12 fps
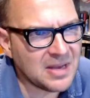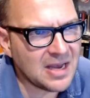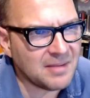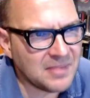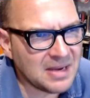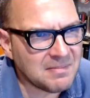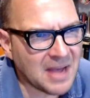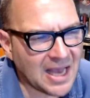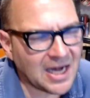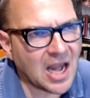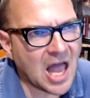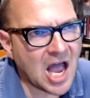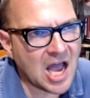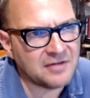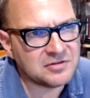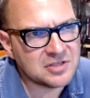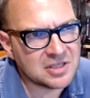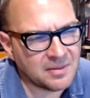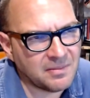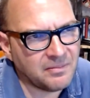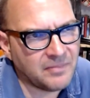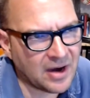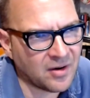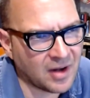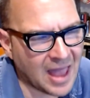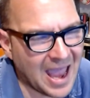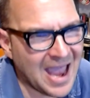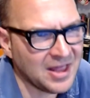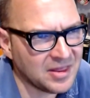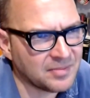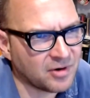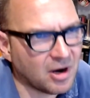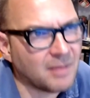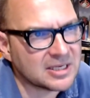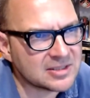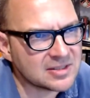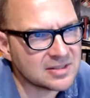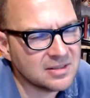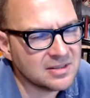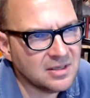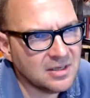being made alive to the peril and the promise